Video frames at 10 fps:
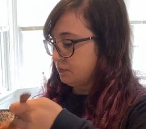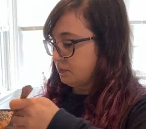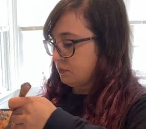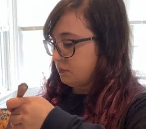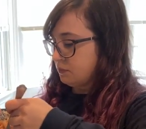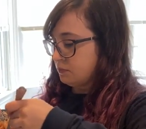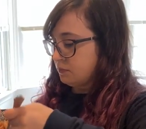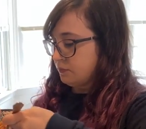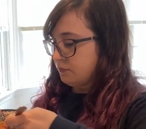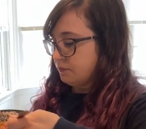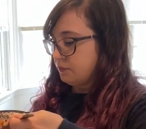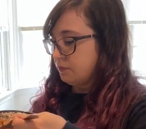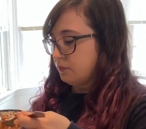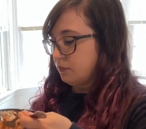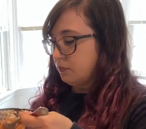
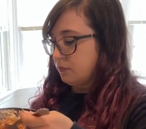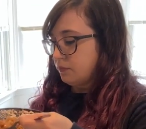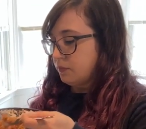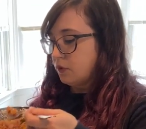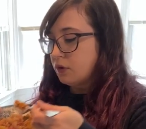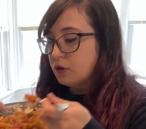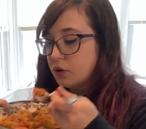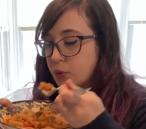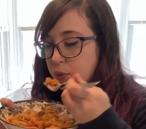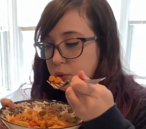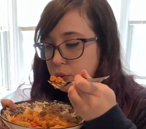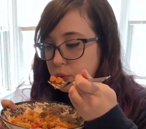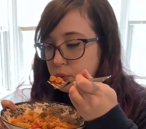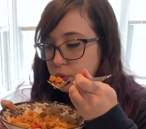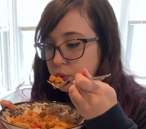
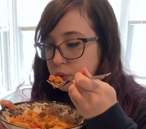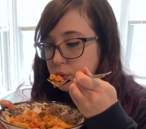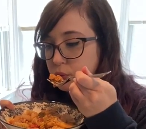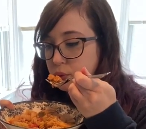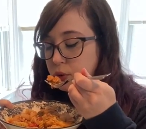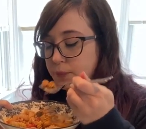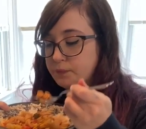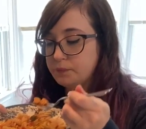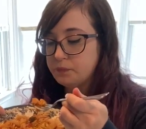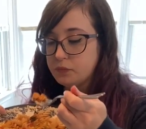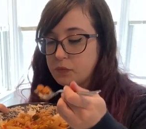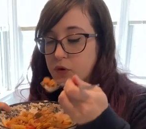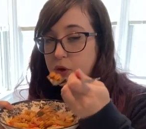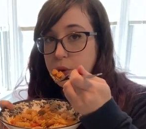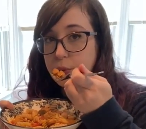
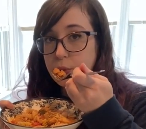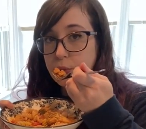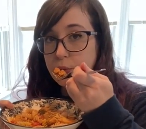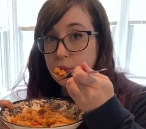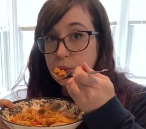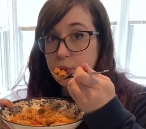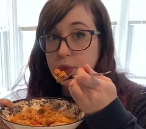Nothing is said.